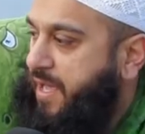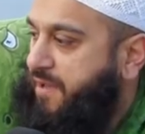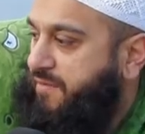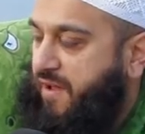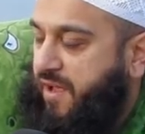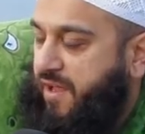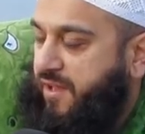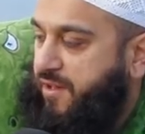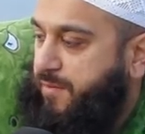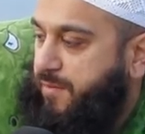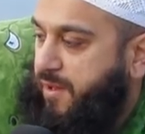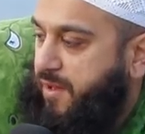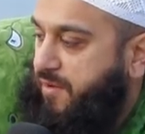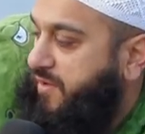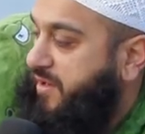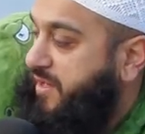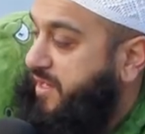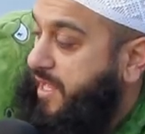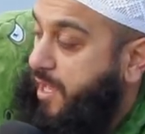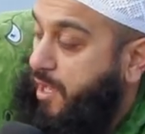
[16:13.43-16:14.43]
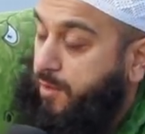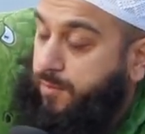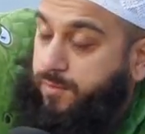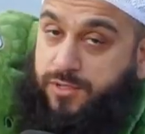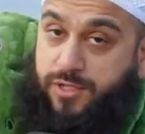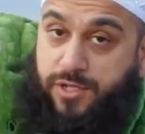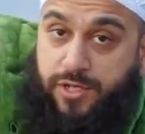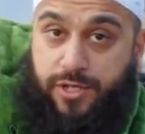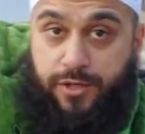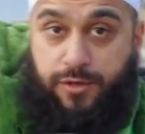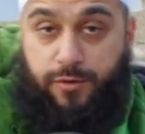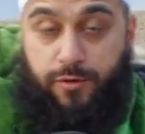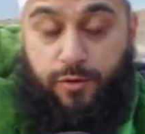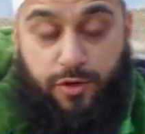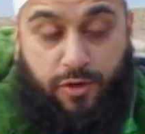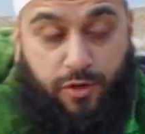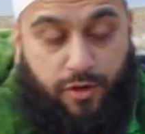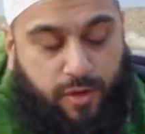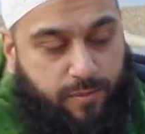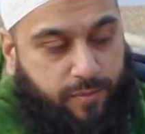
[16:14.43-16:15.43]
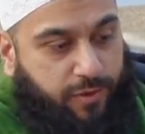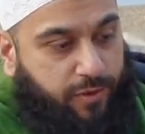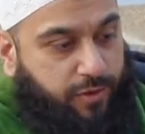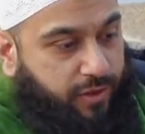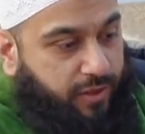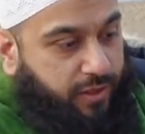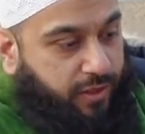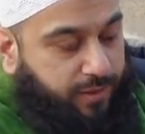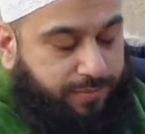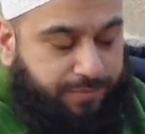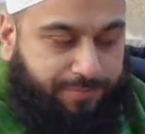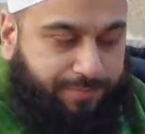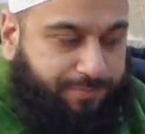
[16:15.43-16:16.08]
If I could be of any help to you or your community.